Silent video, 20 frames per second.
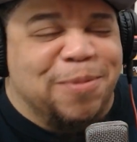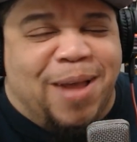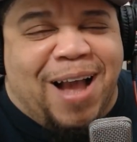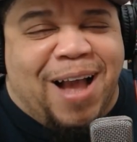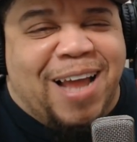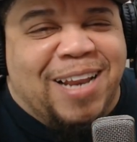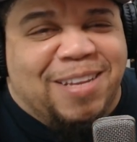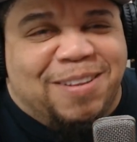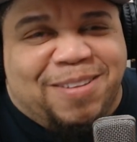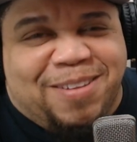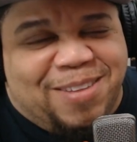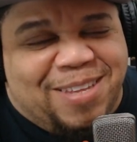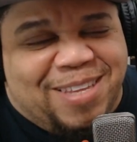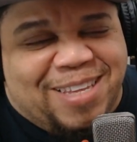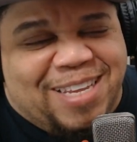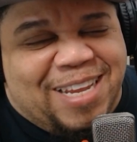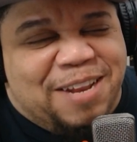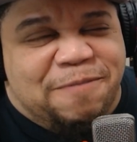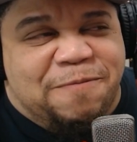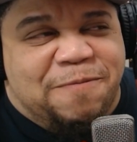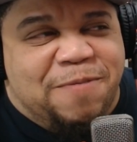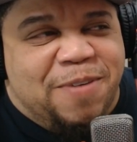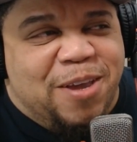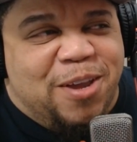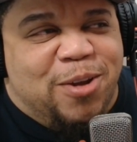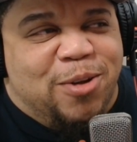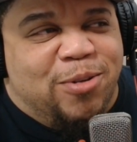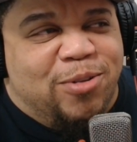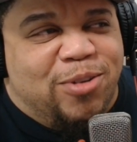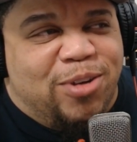I just didn't
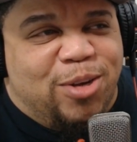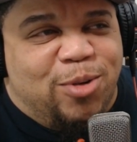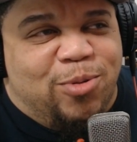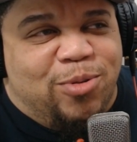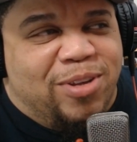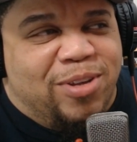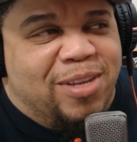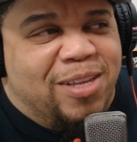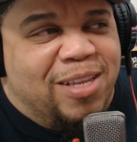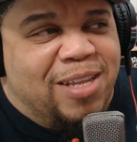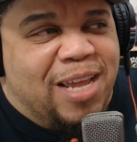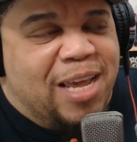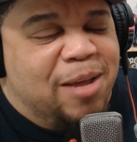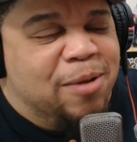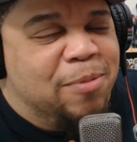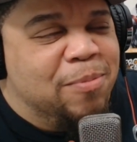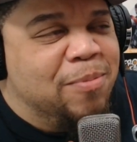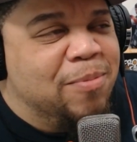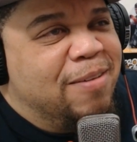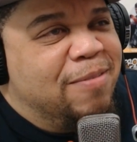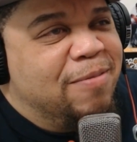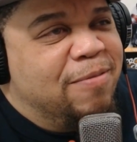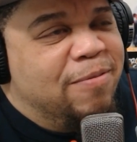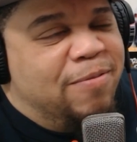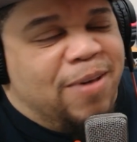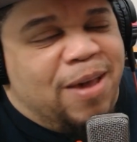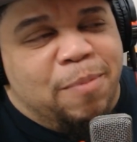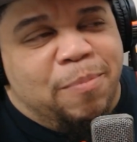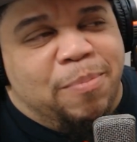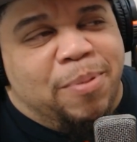figure she was this damn
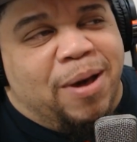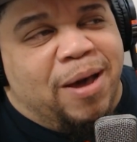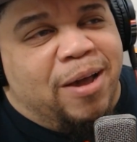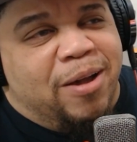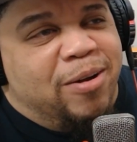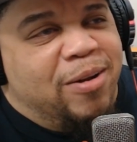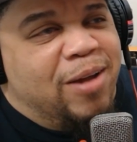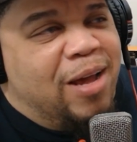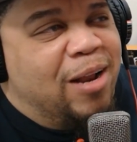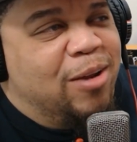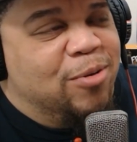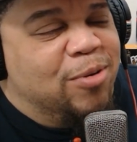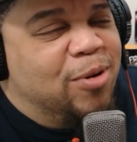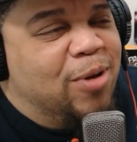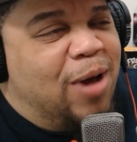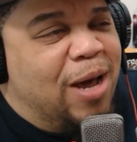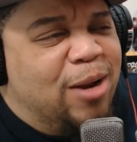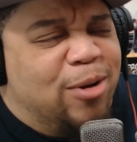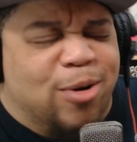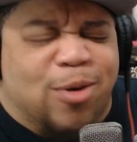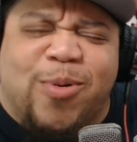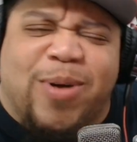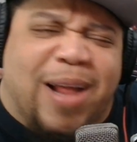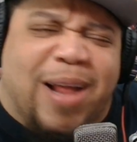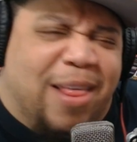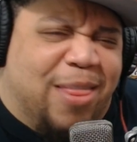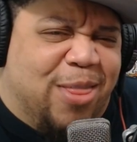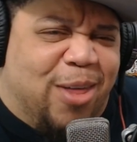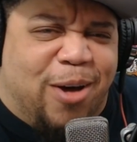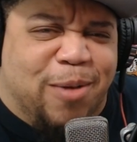vampire. I don't know. I don't know what
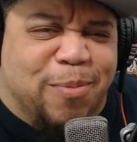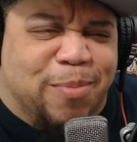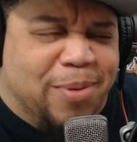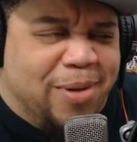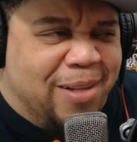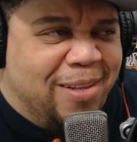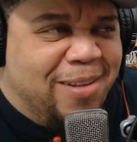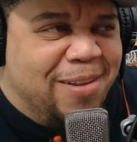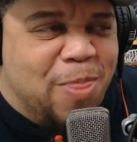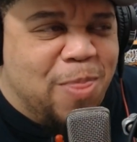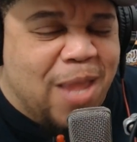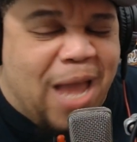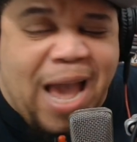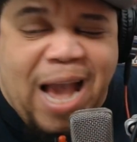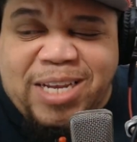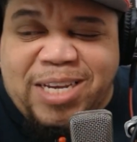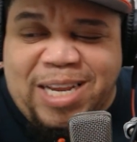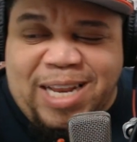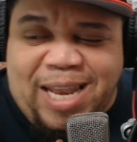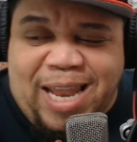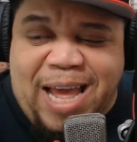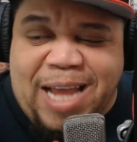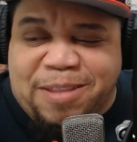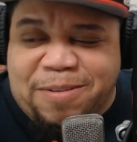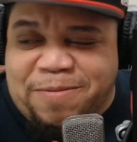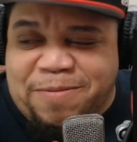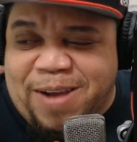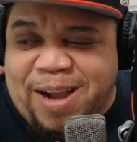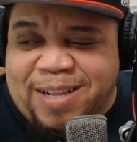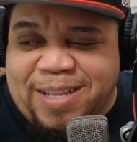I thought, but I actually like
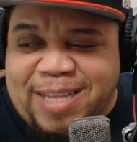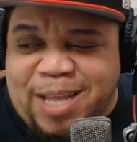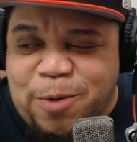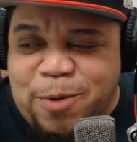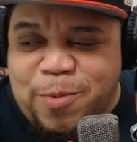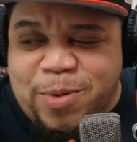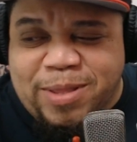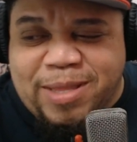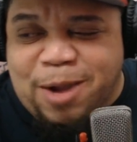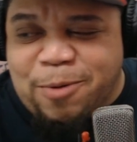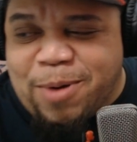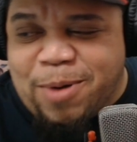the fact that they went that